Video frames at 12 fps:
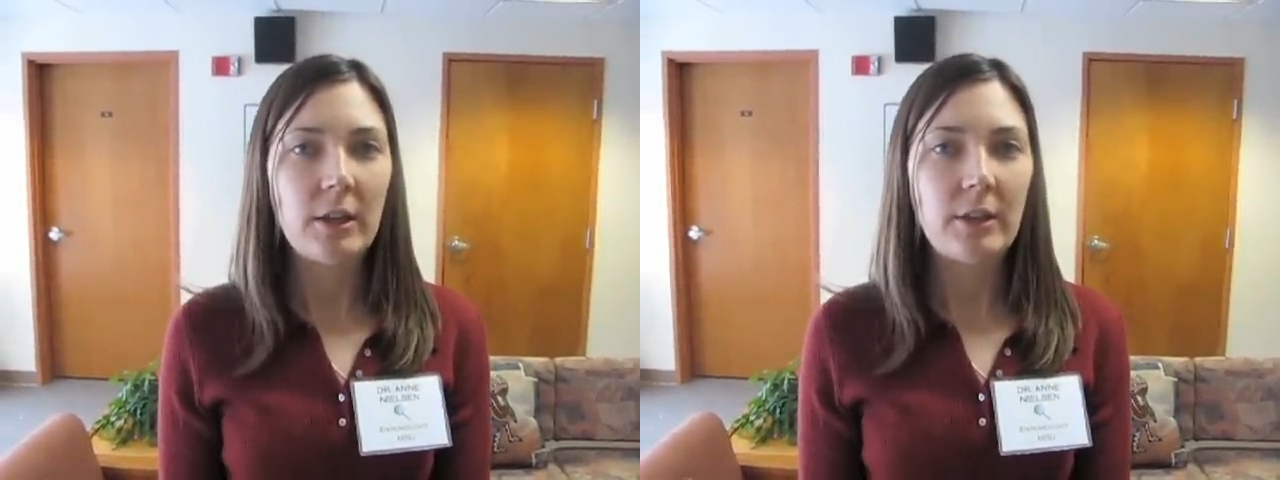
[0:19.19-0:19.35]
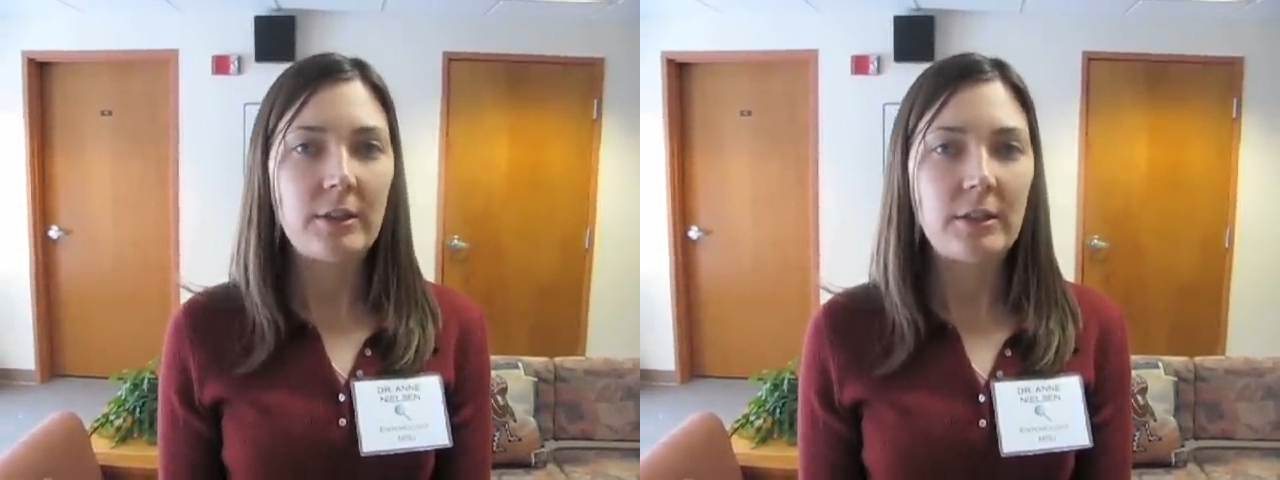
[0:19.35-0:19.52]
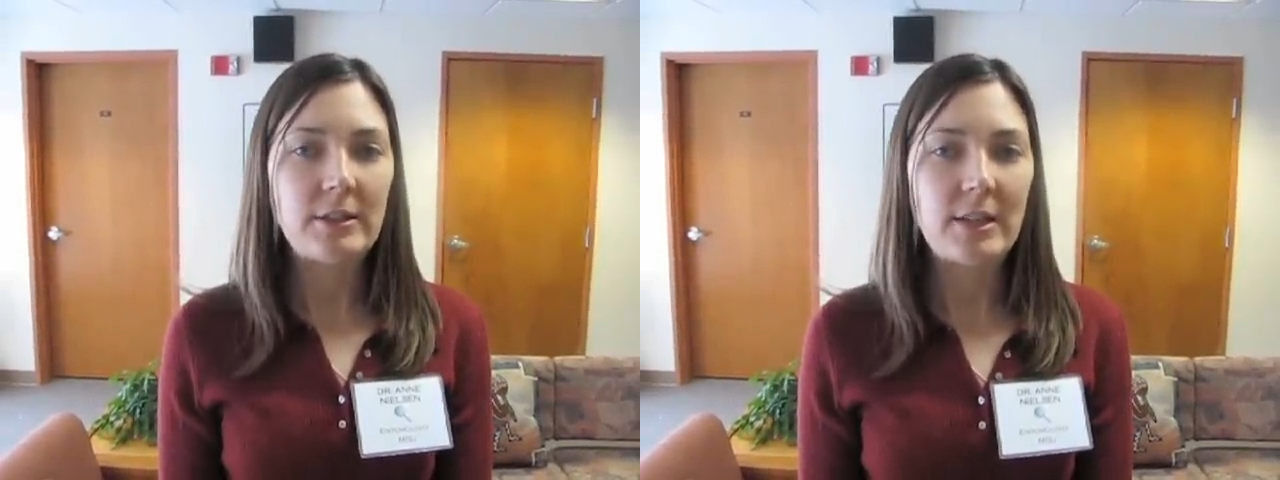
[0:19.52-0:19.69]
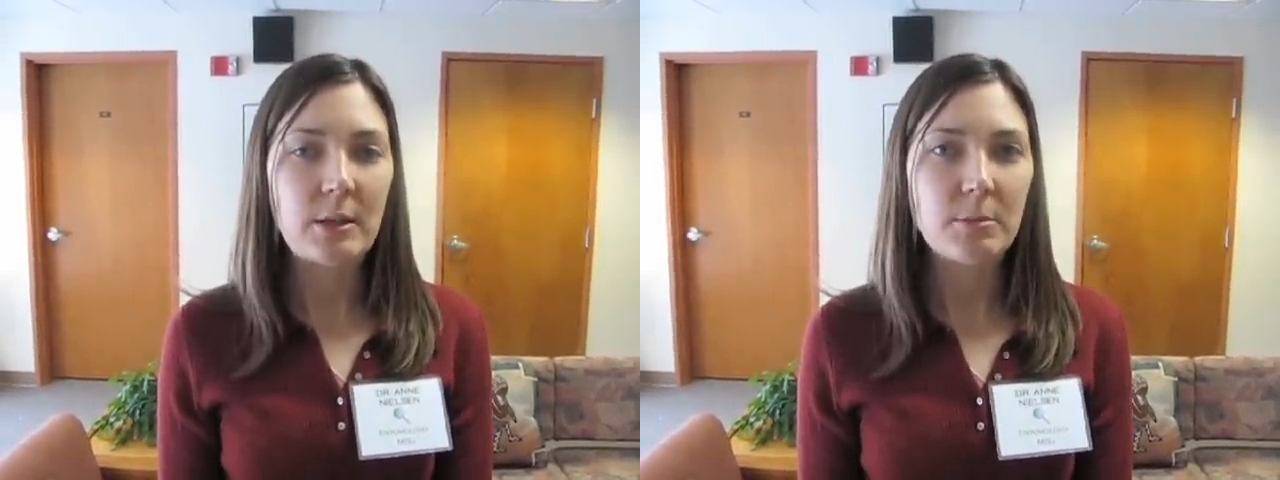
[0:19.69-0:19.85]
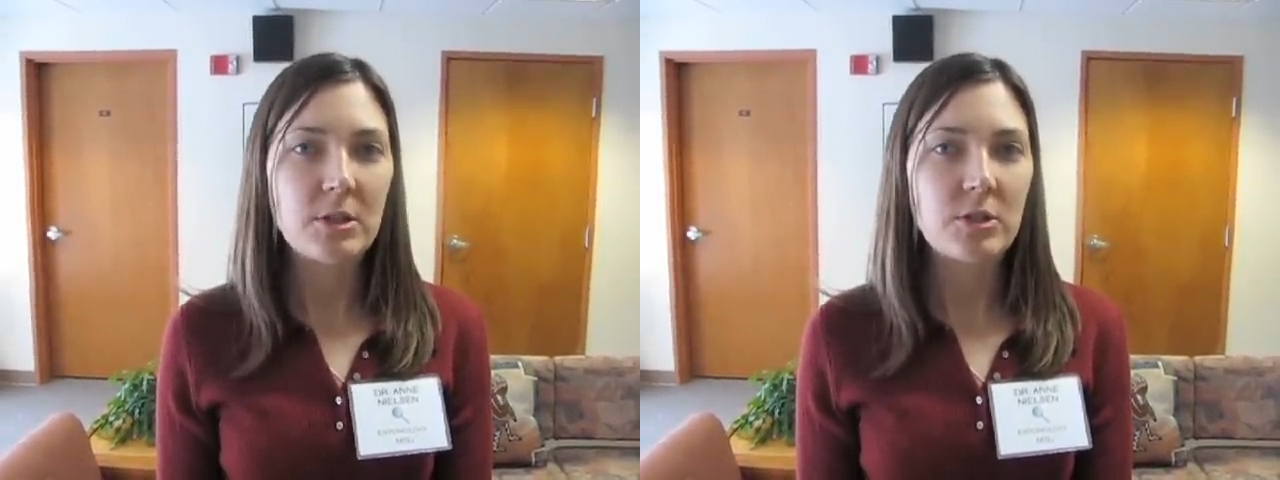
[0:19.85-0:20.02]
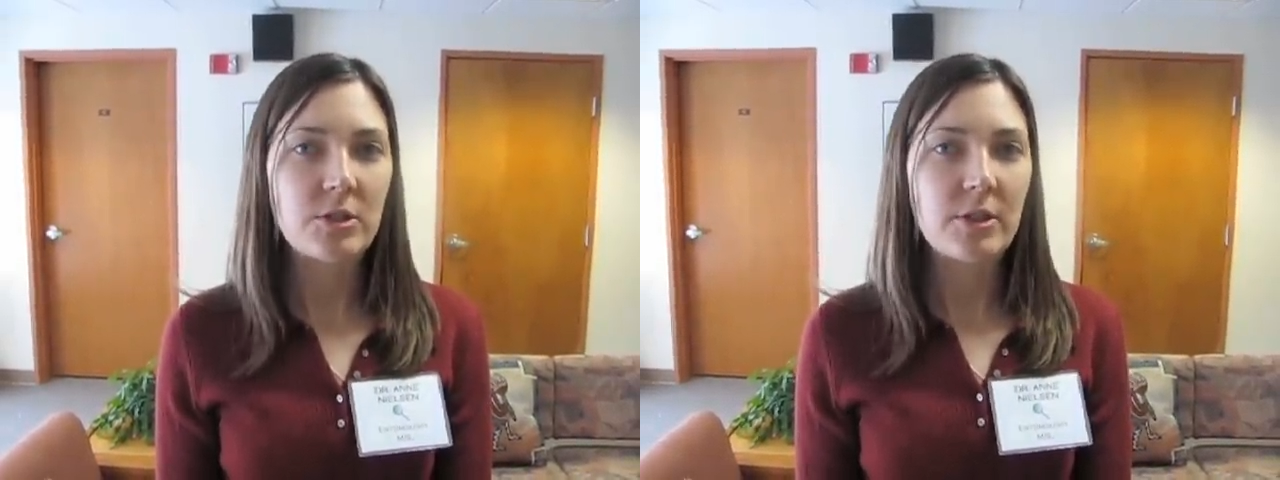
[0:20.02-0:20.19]
The
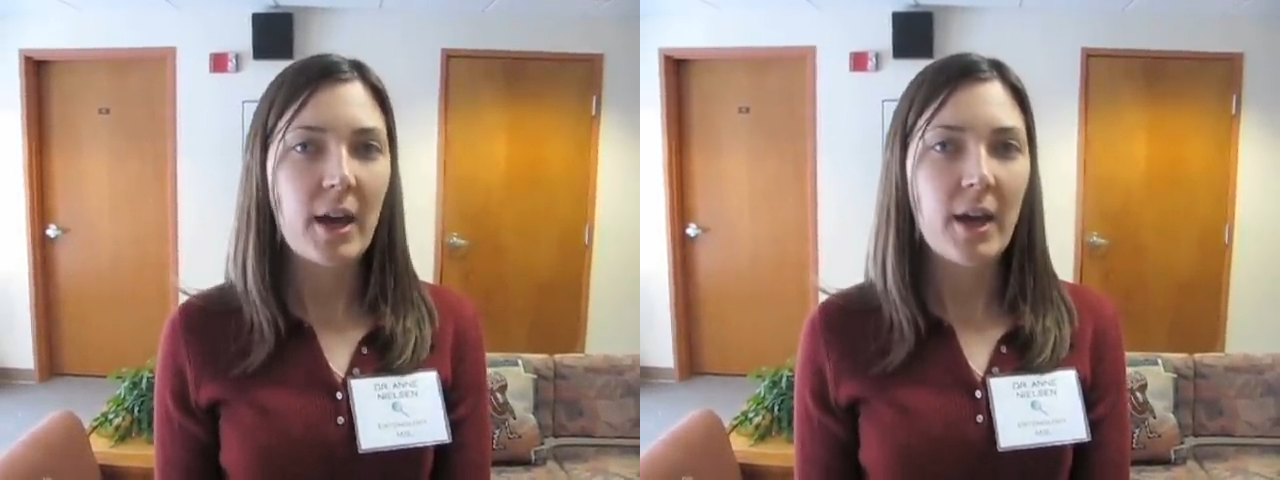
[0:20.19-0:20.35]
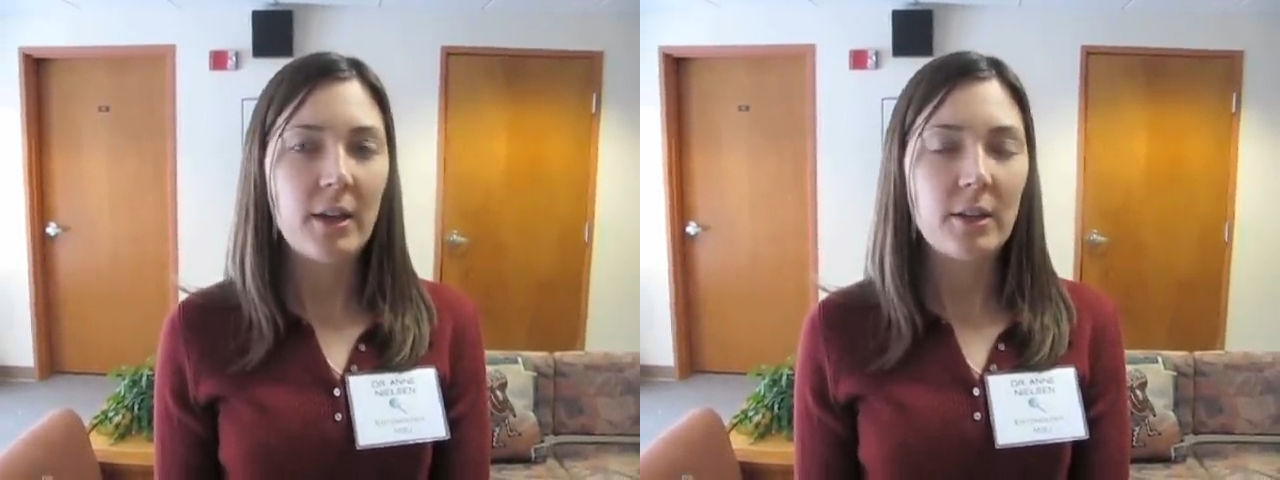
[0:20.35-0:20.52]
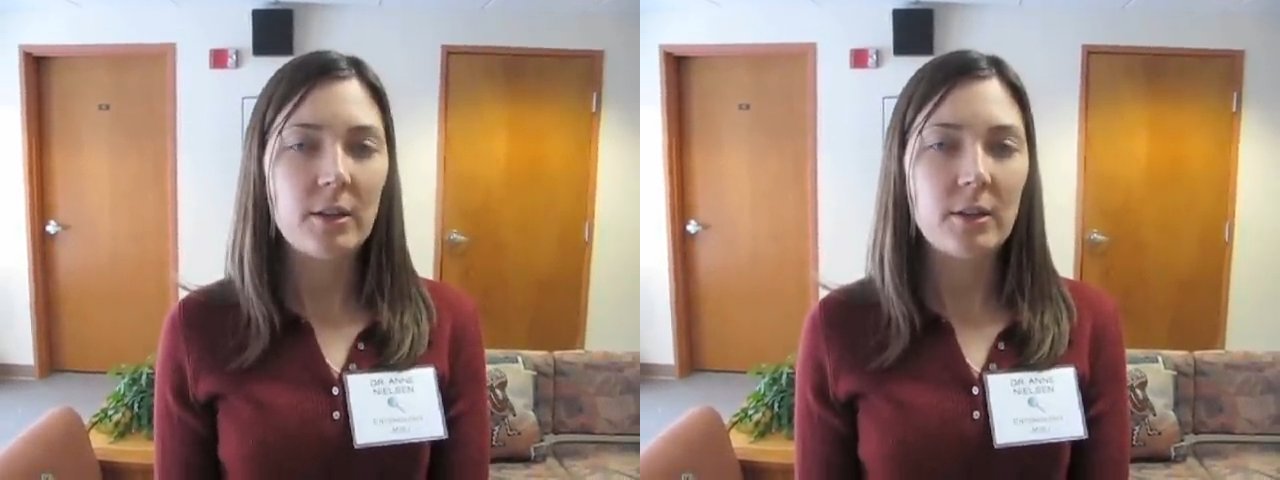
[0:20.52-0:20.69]
damage that